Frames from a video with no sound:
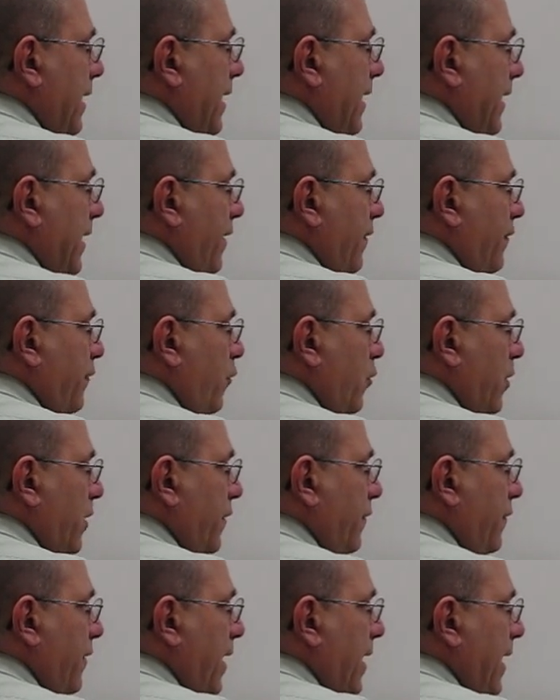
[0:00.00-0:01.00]
and get
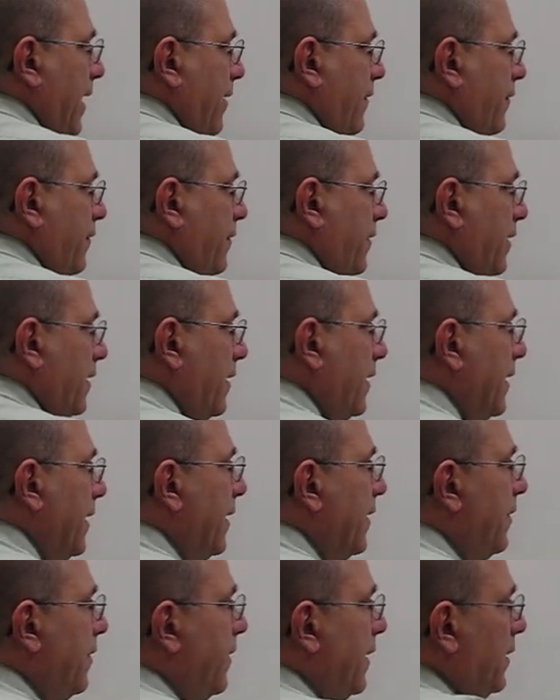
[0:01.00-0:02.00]
45.
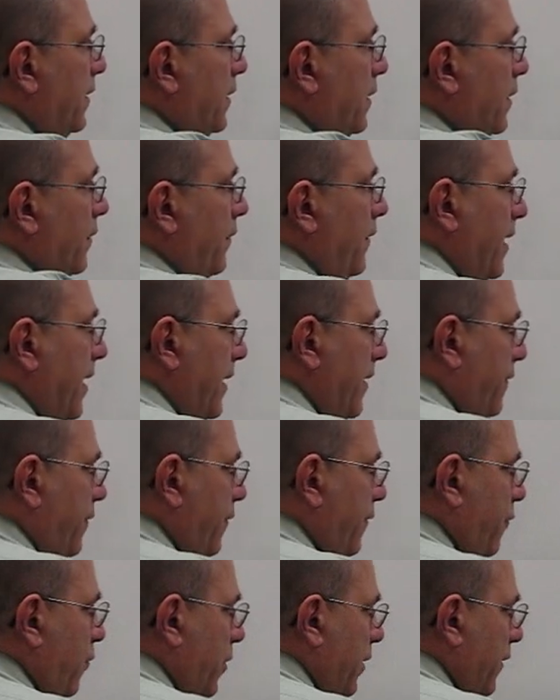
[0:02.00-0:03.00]
Then to divide
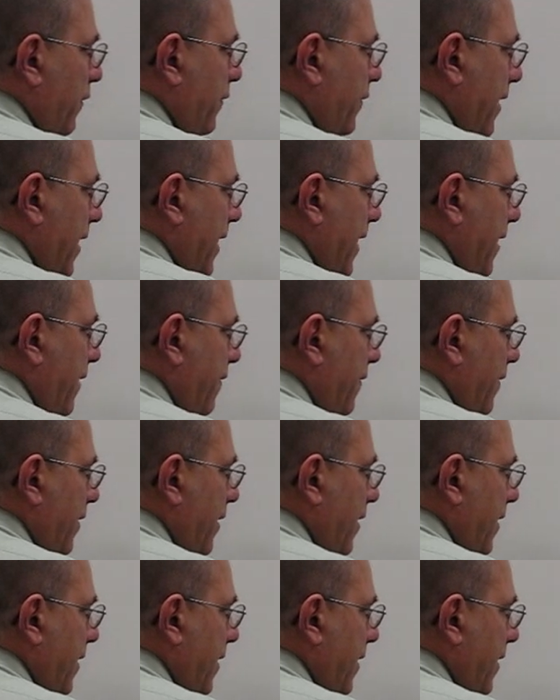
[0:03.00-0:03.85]
45